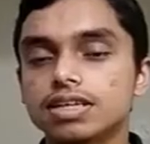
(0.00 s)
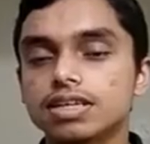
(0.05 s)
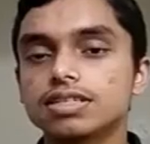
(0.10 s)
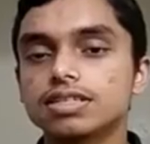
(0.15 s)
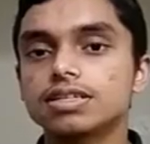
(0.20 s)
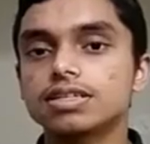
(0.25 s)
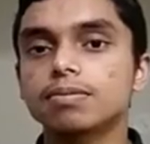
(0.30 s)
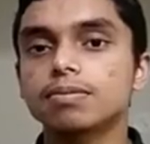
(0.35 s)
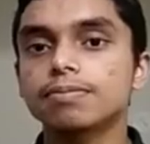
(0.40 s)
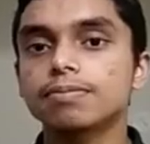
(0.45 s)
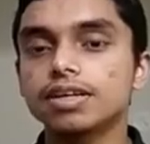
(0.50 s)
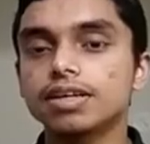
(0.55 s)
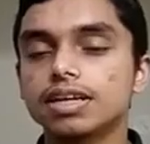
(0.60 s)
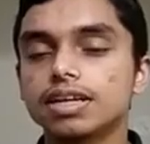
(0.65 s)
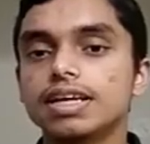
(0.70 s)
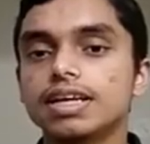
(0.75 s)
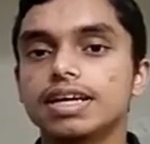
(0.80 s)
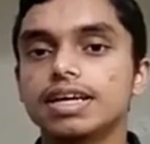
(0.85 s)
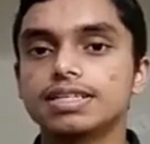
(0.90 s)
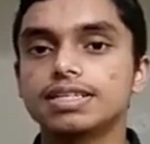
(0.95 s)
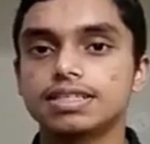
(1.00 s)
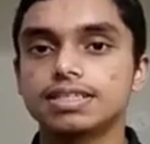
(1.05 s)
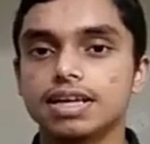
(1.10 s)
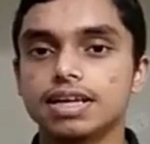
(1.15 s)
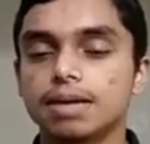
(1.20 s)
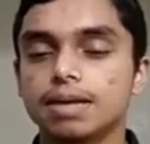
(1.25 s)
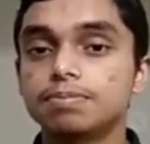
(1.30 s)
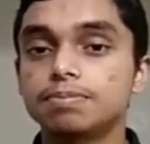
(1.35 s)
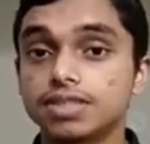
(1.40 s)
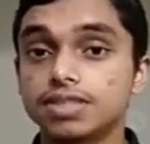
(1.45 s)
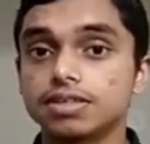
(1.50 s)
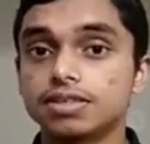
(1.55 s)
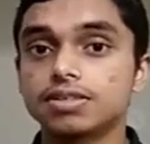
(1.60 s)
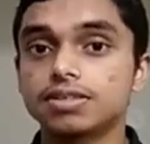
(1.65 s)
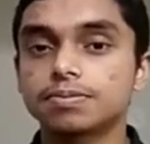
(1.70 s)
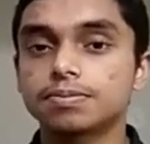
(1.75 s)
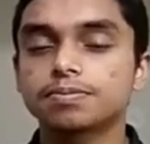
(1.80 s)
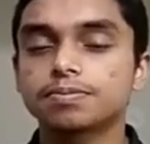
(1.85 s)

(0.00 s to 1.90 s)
is completely upset.